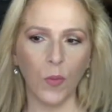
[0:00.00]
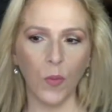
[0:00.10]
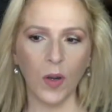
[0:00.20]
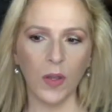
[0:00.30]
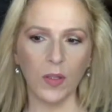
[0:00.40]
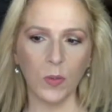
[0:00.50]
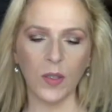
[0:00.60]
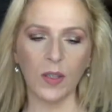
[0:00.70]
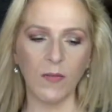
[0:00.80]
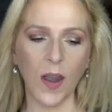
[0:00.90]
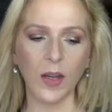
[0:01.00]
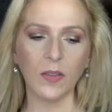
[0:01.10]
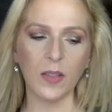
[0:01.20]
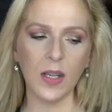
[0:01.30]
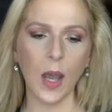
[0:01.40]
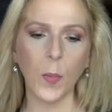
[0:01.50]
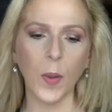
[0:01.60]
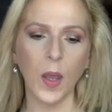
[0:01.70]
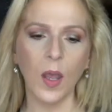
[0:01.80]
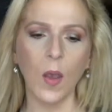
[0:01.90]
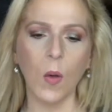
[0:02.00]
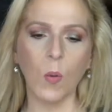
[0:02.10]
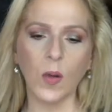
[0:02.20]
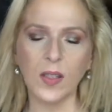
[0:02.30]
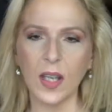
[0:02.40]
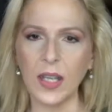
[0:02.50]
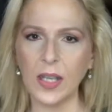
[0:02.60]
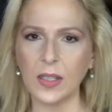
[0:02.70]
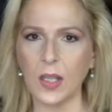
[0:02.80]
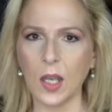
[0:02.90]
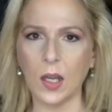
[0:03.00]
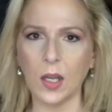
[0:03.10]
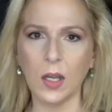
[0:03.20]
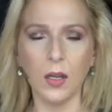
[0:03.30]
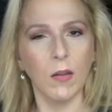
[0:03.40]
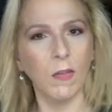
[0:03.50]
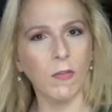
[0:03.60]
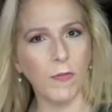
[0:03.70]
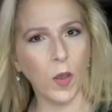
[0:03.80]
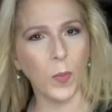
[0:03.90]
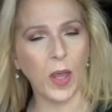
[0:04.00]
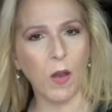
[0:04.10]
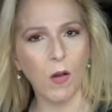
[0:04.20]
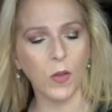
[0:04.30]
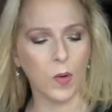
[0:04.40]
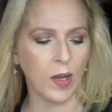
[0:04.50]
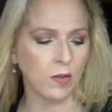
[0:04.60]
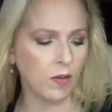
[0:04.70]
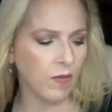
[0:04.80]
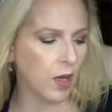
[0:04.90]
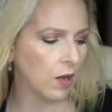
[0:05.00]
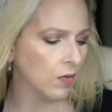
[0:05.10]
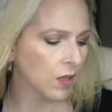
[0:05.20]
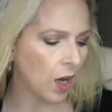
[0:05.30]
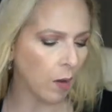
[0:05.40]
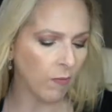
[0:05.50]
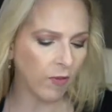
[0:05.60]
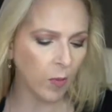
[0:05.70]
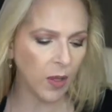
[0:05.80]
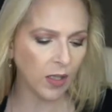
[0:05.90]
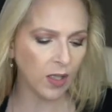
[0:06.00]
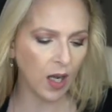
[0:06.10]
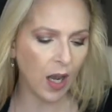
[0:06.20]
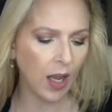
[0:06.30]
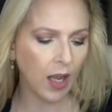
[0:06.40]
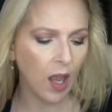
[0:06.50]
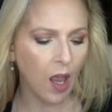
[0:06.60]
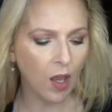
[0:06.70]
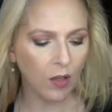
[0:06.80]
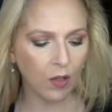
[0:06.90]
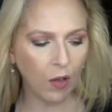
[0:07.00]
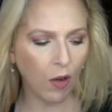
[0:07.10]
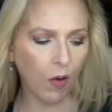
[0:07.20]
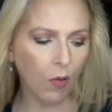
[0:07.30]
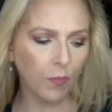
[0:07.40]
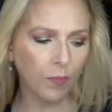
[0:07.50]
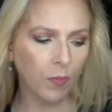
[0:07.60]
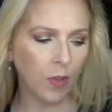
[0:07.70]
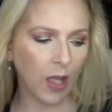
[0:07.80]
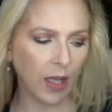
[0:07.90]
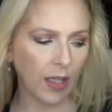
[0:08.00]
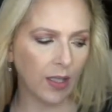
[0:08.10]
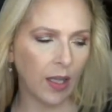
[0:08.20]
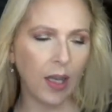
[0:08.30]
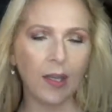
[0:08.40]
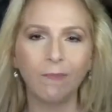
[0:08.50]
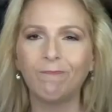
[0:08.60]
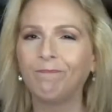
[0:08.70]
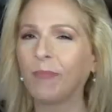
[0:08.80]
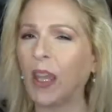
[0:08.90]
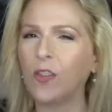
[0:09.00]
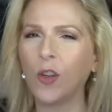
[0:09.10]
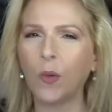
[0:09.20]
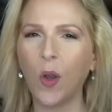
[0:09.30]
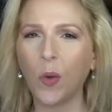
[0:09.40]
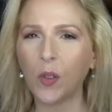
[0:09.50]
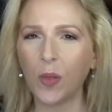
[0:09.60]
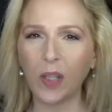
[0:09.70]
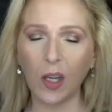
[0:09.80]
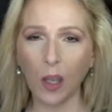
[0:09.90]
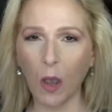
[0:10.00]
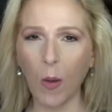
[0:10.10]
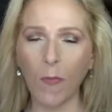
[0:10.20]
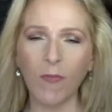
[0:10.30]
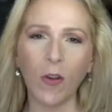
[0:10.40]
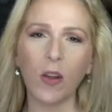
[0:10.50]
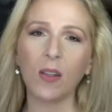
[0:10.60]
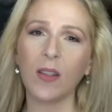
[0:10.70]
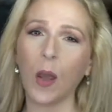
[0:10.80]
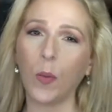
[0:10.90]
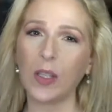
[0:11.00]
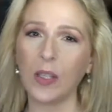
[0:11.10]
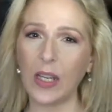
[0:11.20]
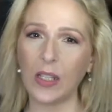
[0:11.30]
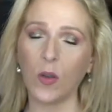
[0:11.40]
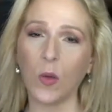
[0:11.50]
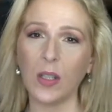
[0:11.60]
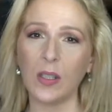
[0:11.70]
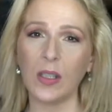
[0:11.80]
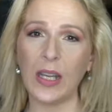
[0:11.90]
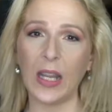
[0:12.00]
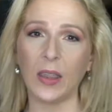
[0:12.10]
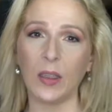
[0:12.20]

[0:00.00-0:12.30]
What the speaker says: where this was the final step once I get done filming all the rest of the videos that I am filming today. So like I said, don't know which one's going to go up first. That one is going to take